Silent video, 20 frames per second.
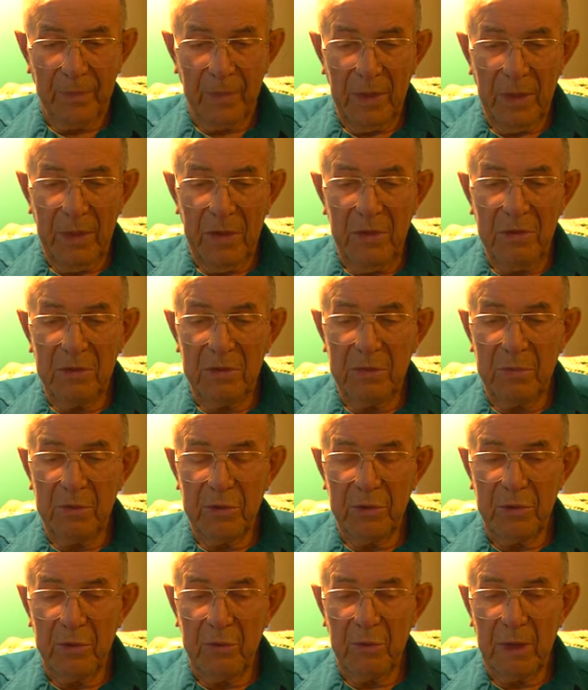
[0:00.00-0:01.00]
He said,
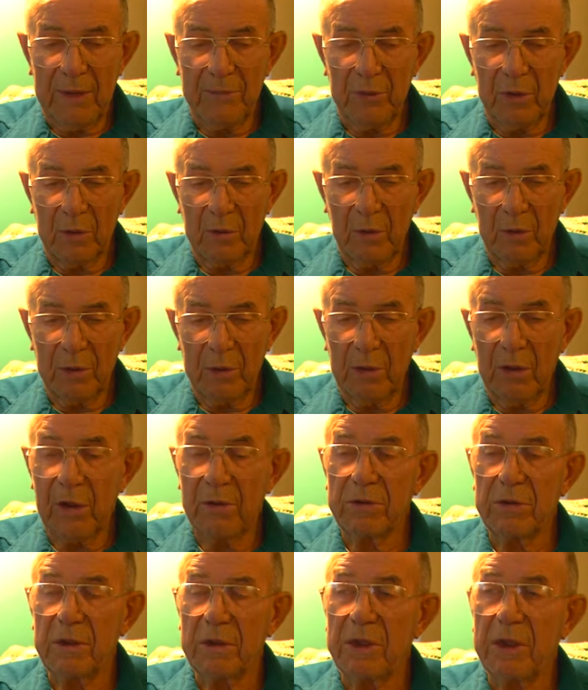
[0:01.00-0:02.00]
but you'd have to go
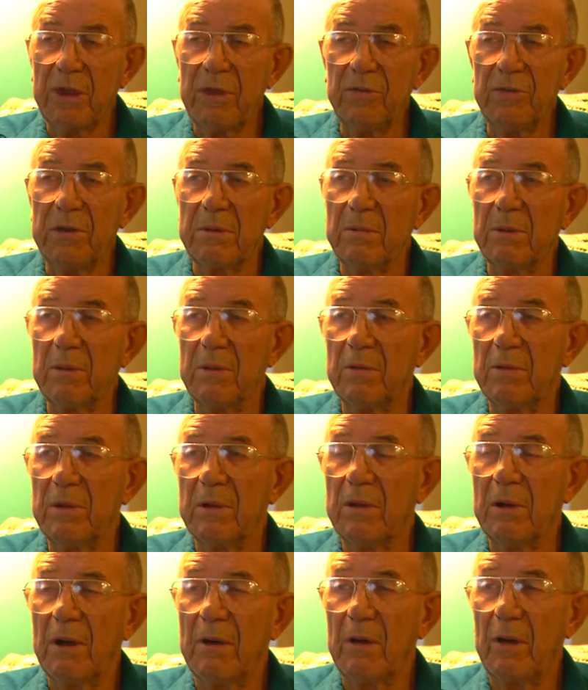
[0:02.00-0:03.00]
talk to Casey Bowen,
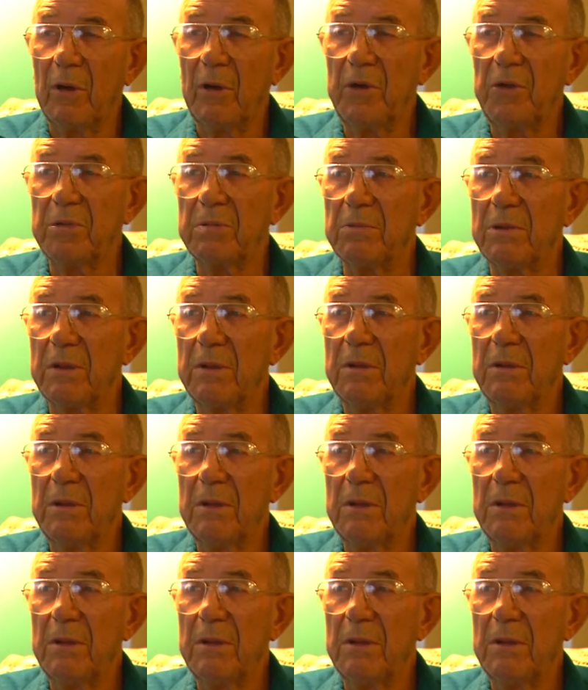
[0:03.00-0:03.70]
the hoistman,